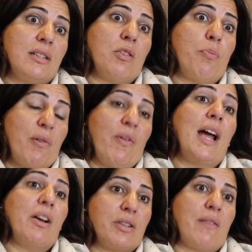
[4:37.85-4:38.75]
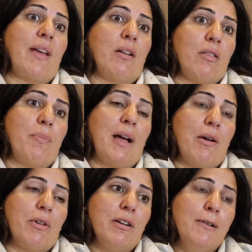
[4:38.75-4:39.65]
So providers have had all the
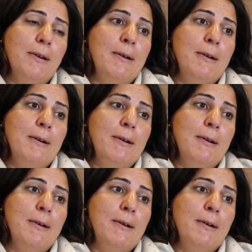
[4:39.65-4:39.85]
power.